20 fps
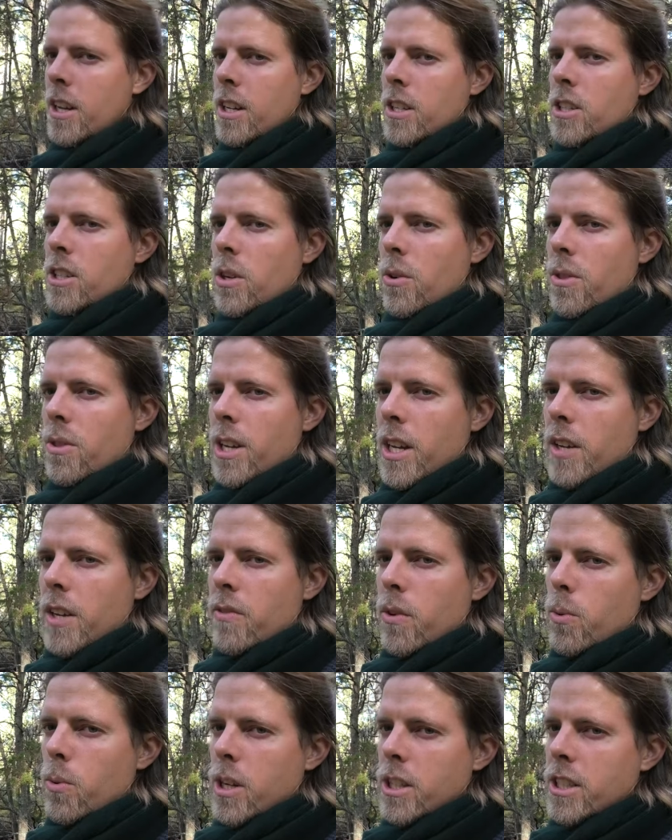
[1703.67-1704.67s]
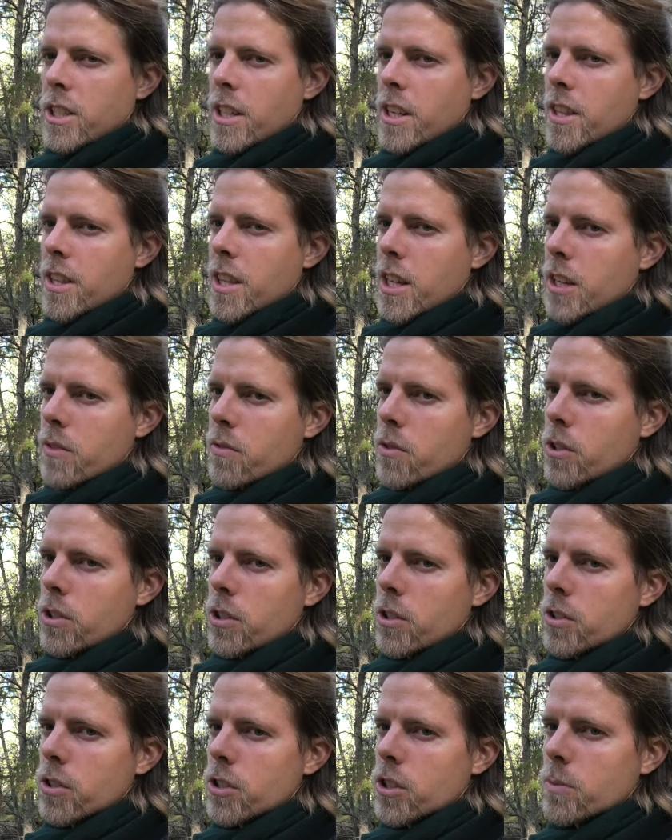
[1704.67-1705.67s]
So thank you for watching, thank you for
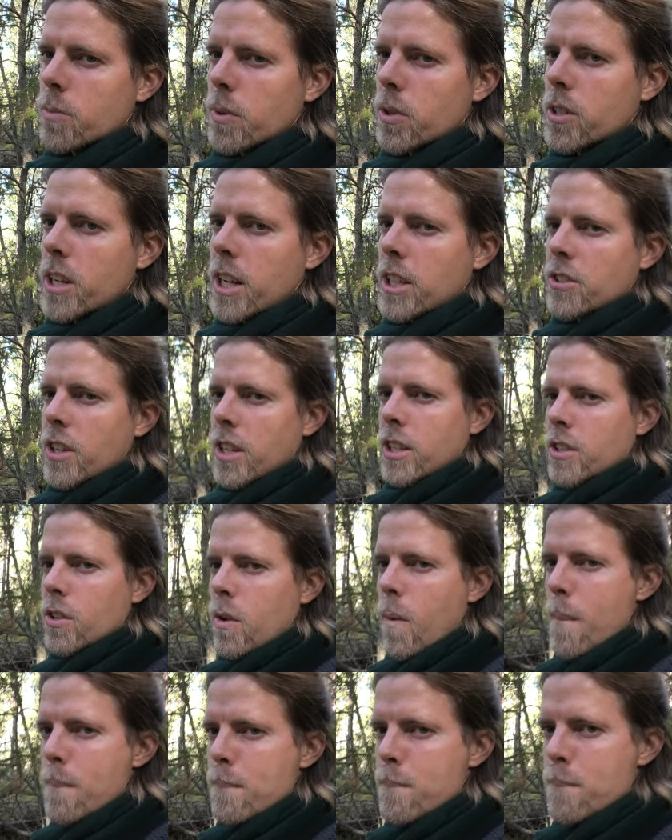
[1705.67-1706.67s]
your support, XXO.